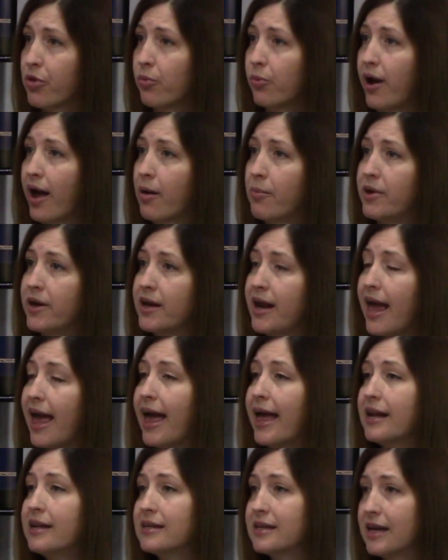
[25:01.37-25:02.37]
the rabbit
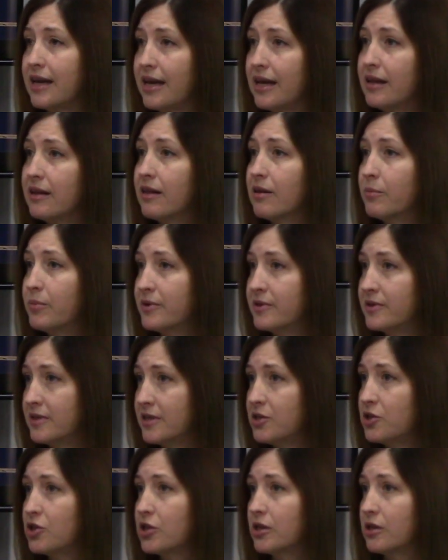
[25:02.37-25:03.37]
and in the
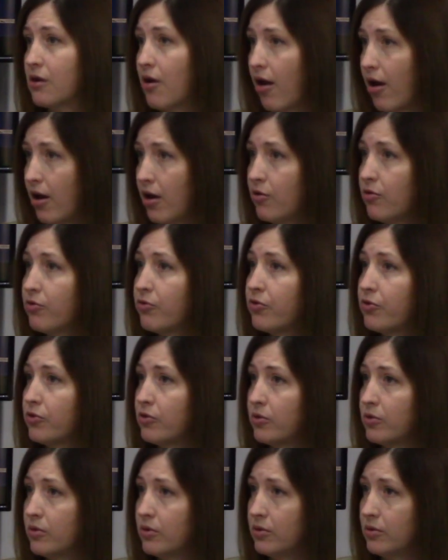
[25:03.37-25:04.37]
position of
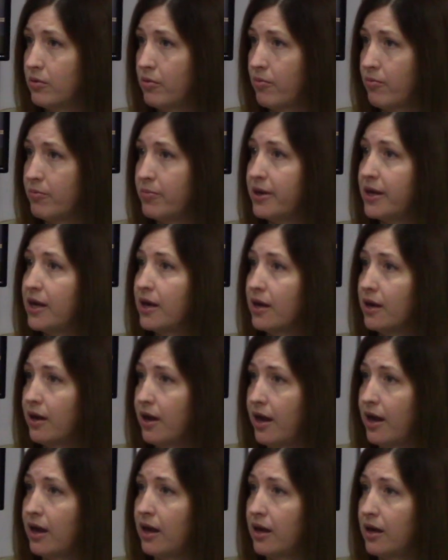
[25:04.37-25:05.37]
being
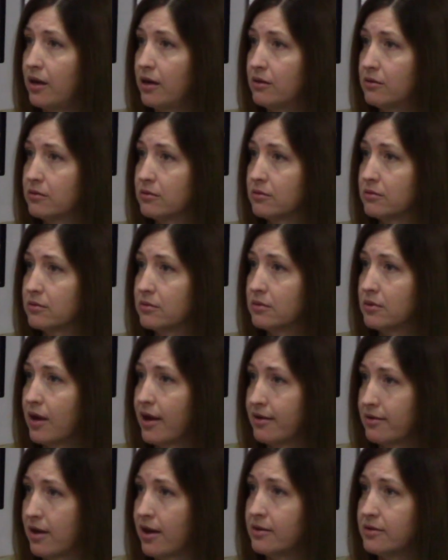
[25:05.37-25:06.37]
a
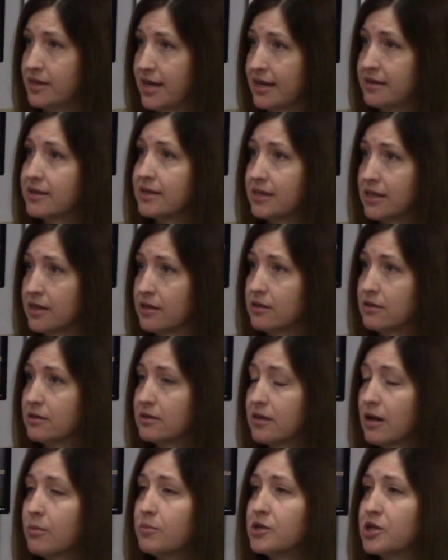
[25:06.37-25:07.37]
a, a testing
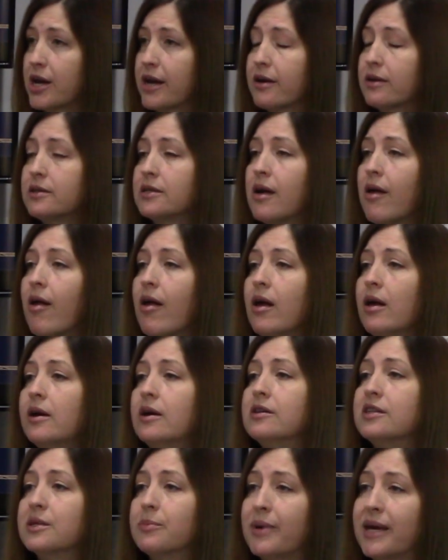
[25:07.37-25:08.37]
subject
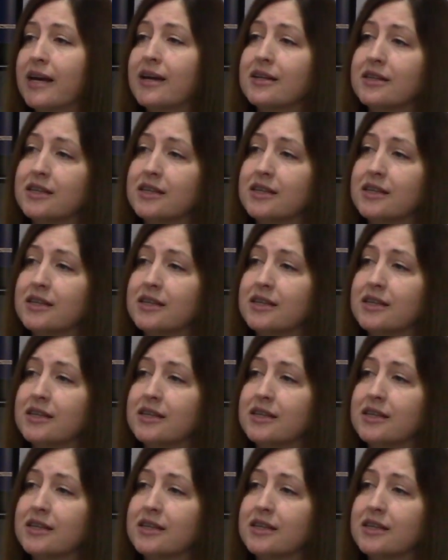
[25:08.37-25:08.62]
to make a